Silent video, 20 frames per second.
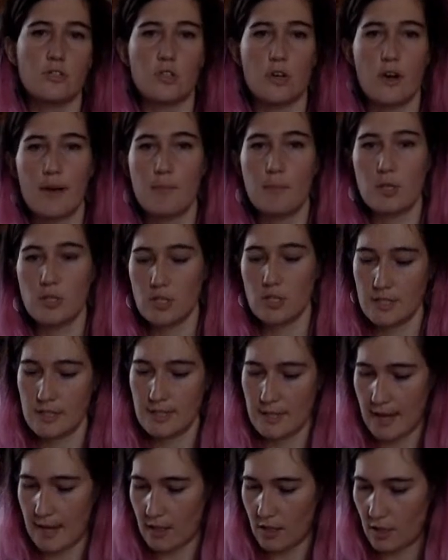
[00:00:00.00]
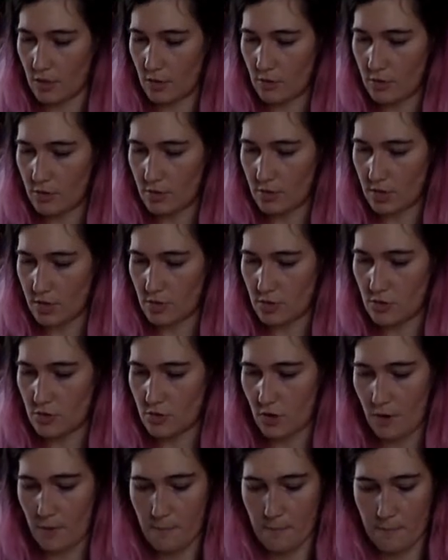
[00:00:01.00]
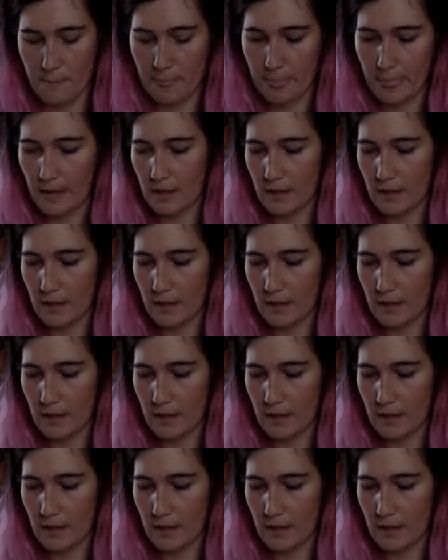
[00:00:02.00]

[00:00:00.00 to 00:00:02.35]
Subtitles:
or images that you just drew?